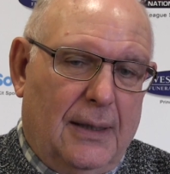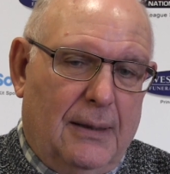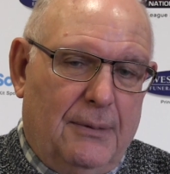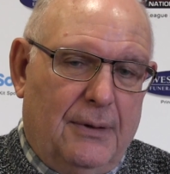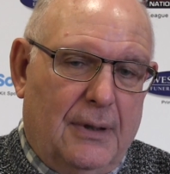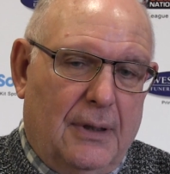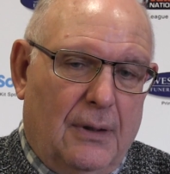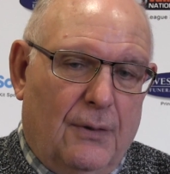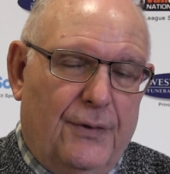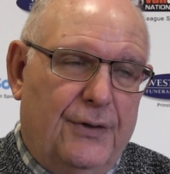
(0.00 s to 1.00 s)
And
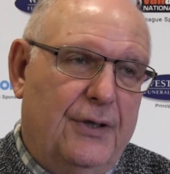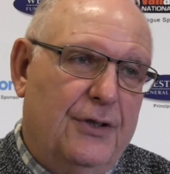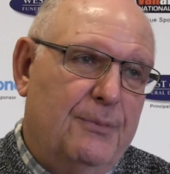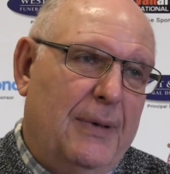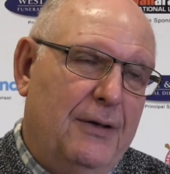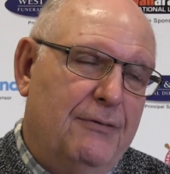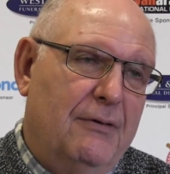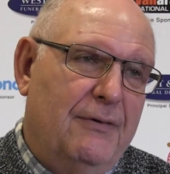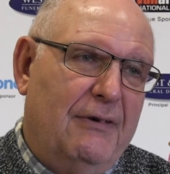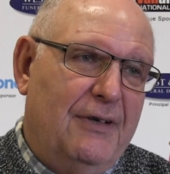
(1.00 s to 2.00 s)
obviously it's made
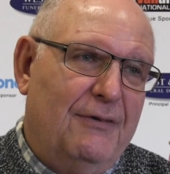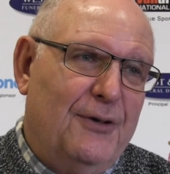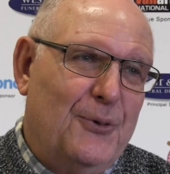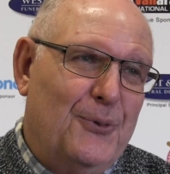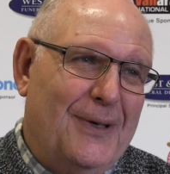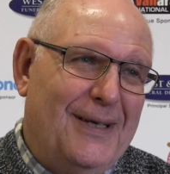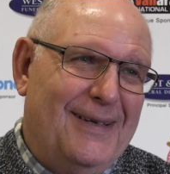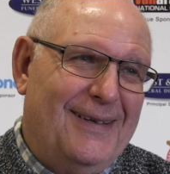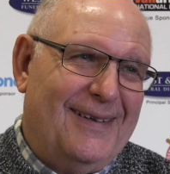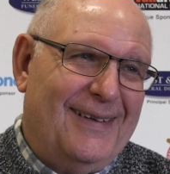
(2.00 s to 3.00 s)
for a very difficult week